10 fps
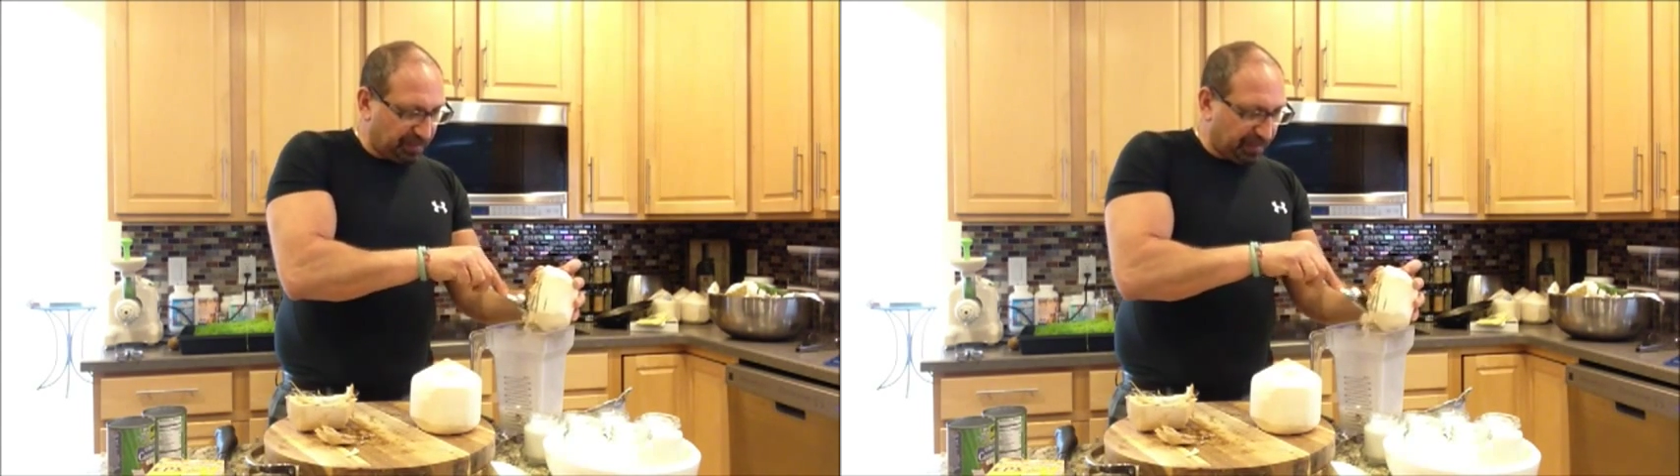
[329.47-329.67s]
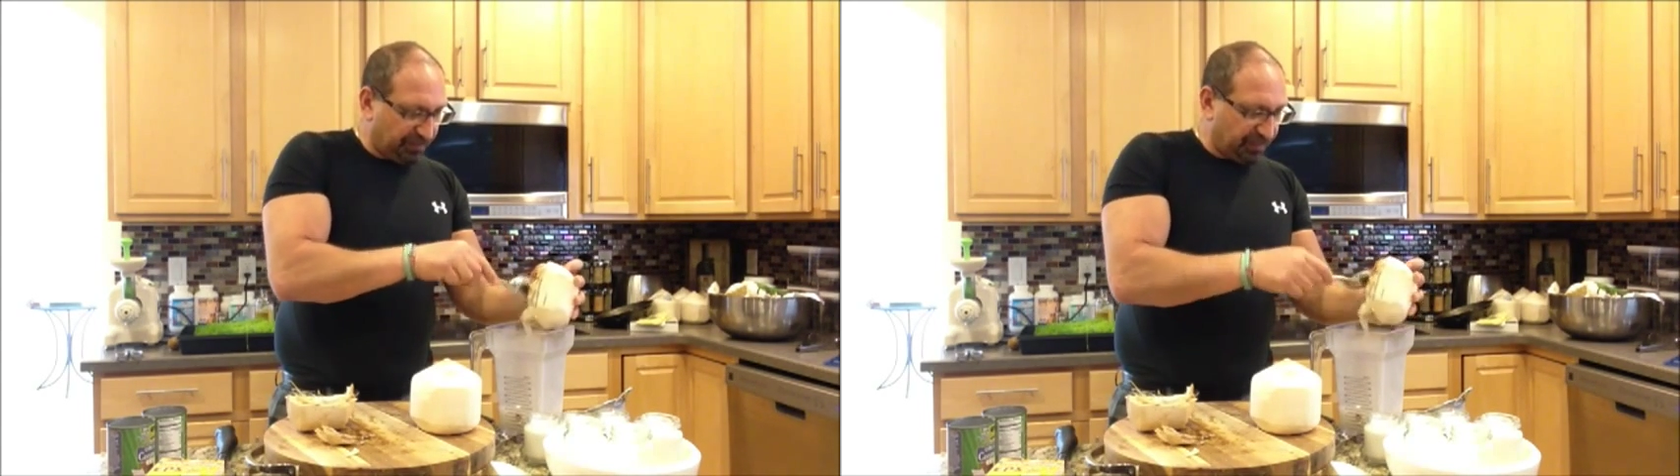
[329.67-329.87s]

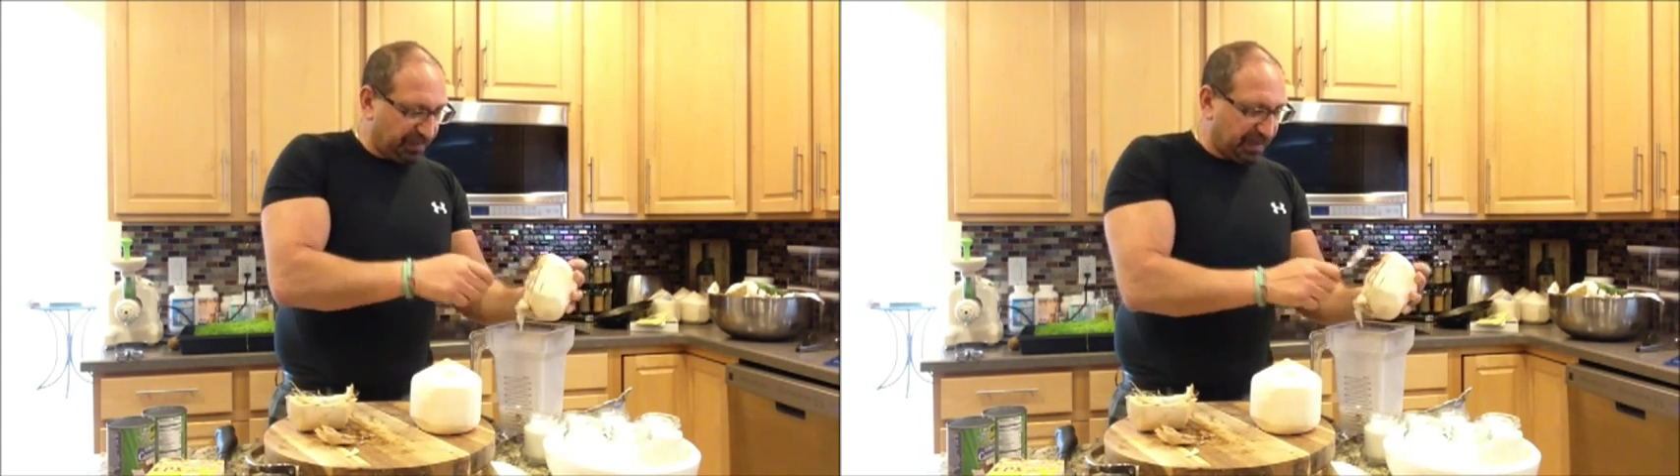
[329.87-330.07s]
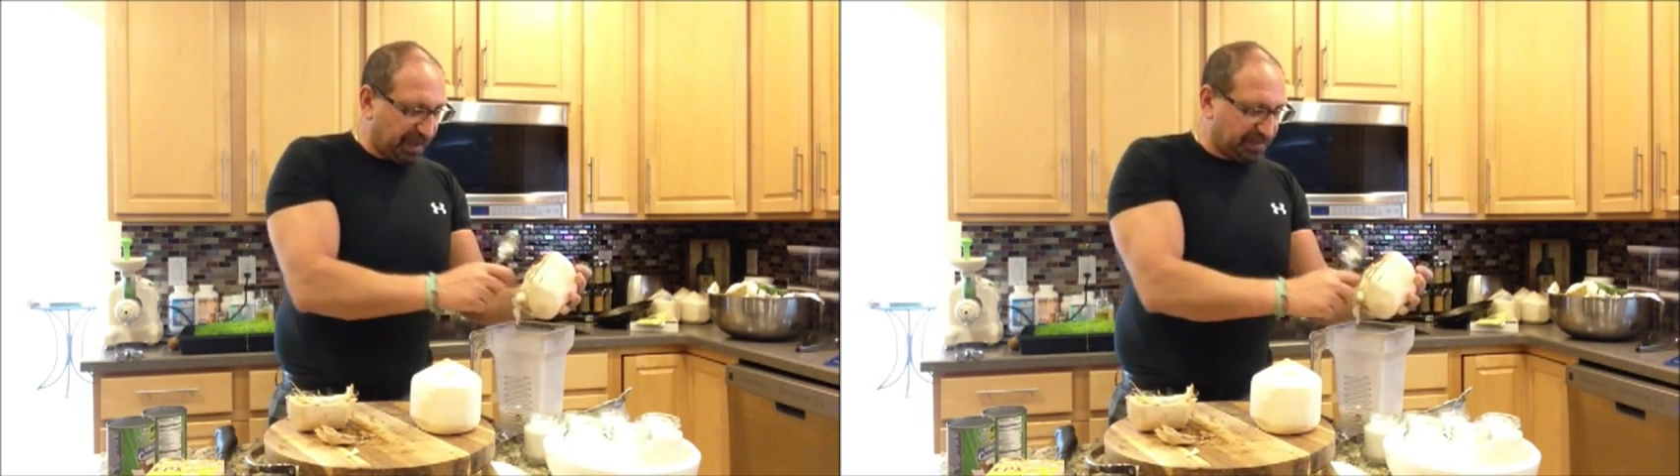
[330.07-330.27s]
that really
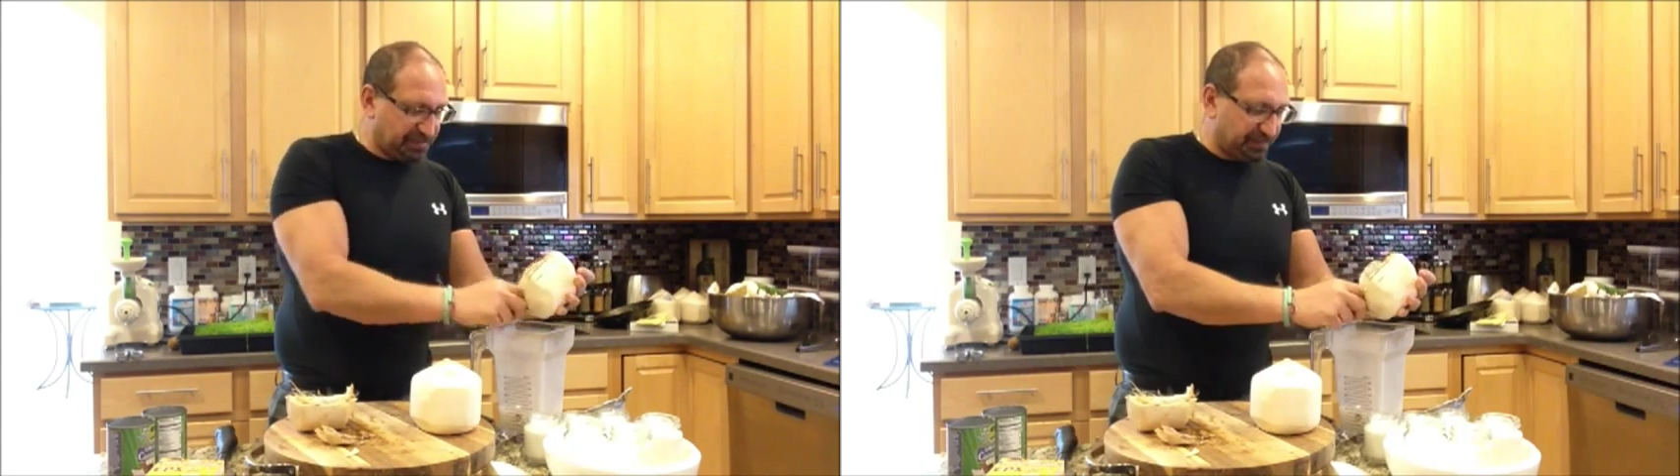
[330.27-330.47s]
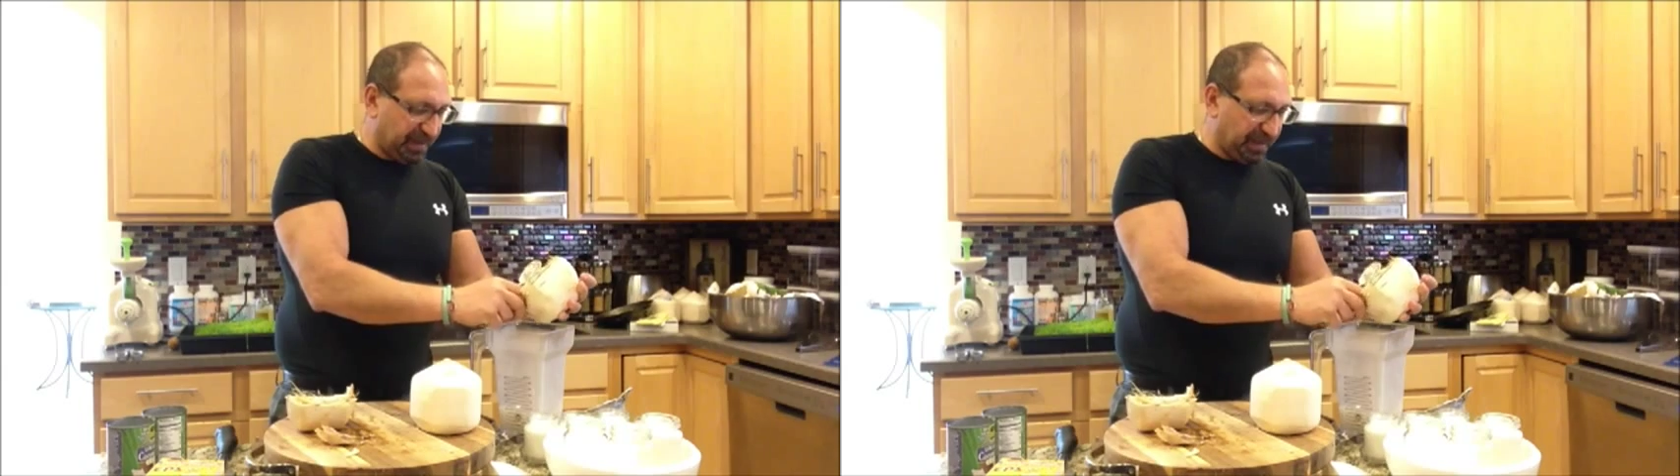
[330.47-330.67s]

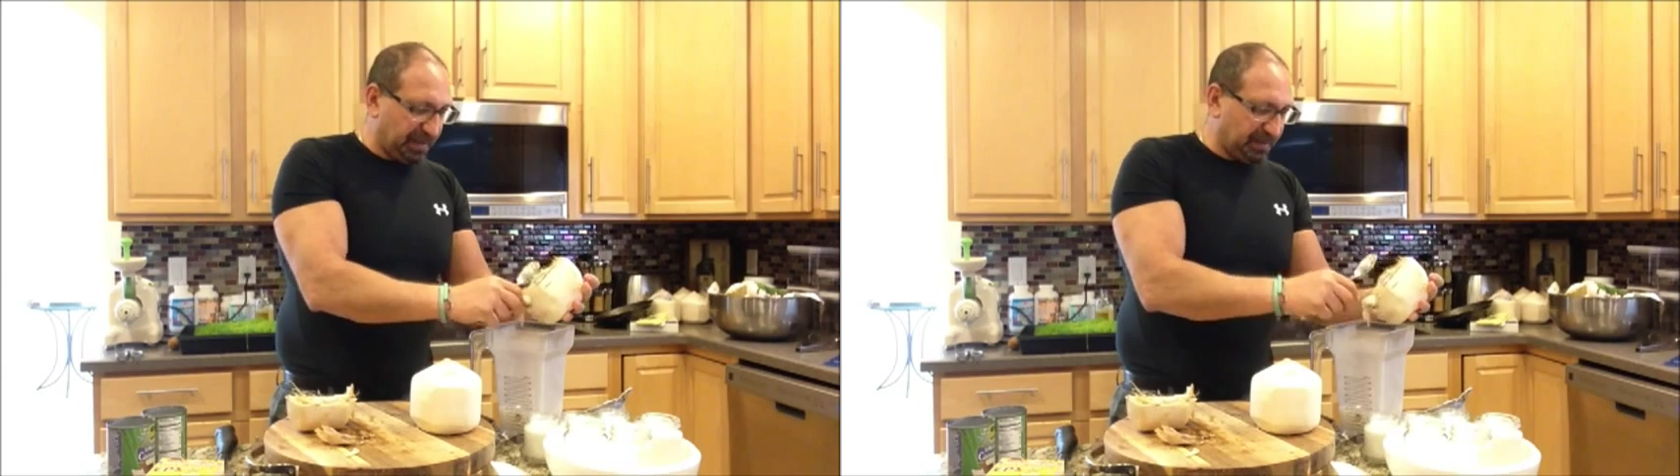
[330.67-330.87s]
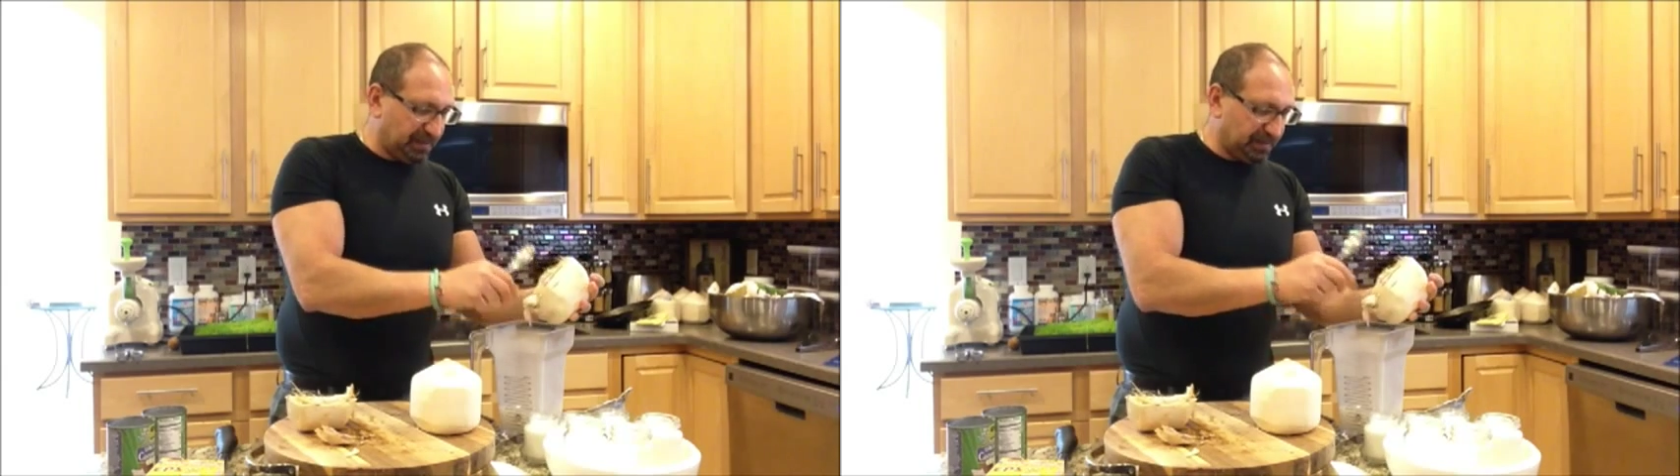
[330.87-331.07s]
nice meat,